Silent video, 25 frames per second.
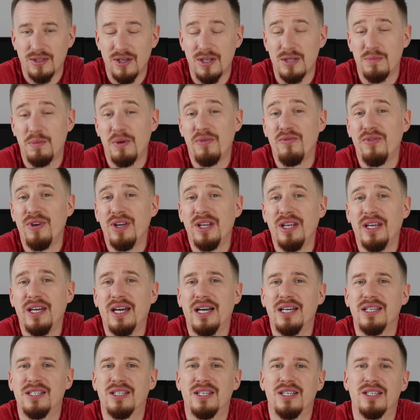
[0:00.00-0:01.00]
So it's been really
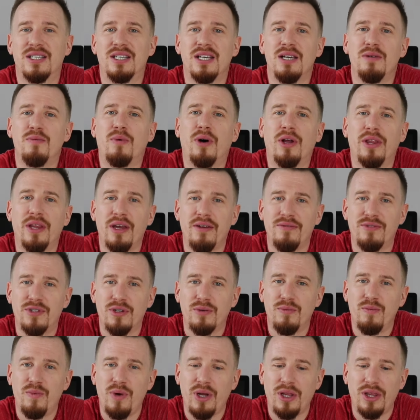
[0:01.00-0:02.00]
nice to see what they've
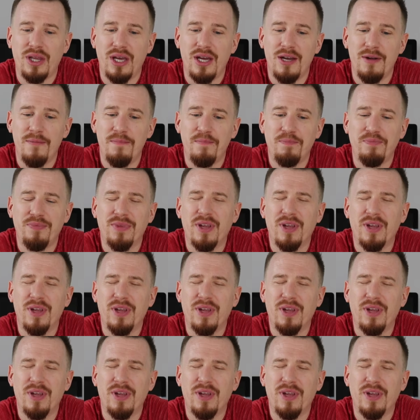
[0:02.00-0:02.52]
done with it.